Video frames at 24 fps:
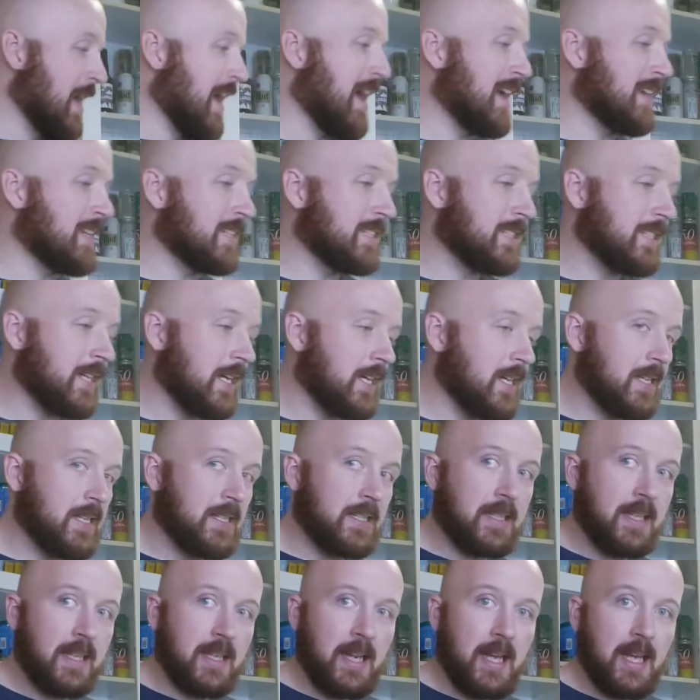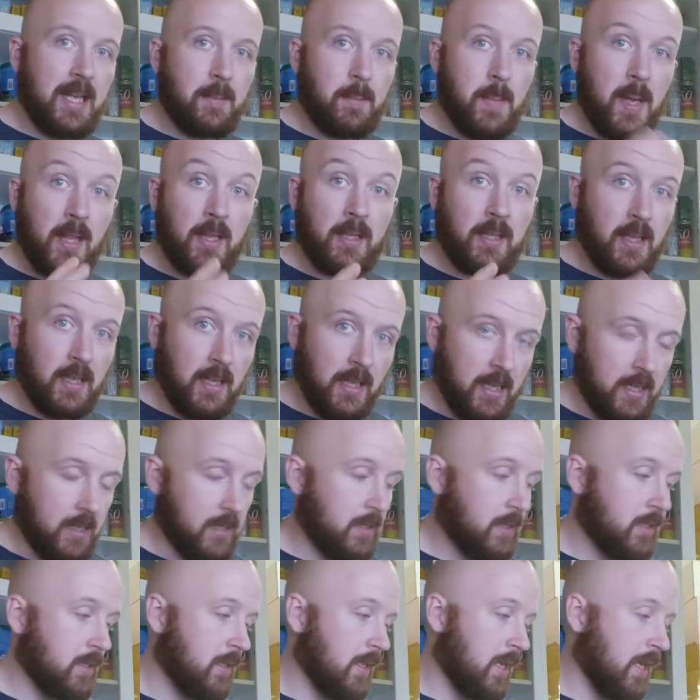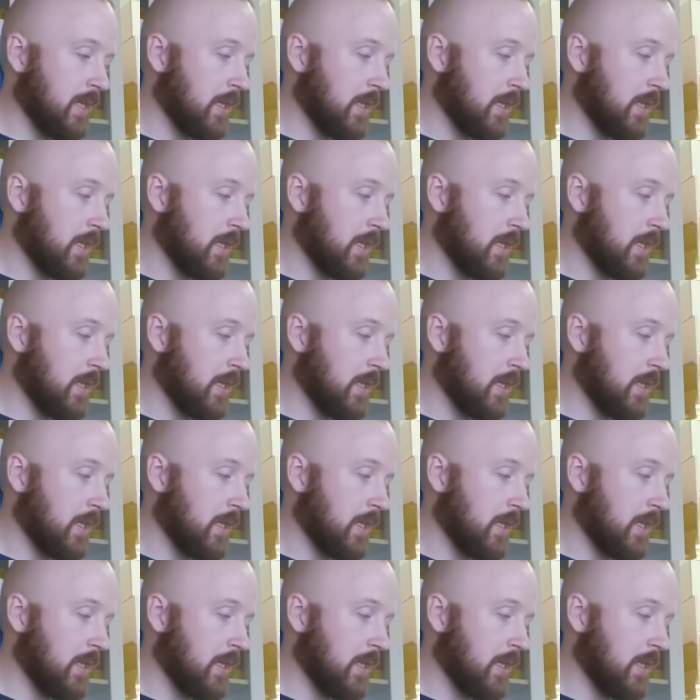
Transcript: I decided to get a Pelican case,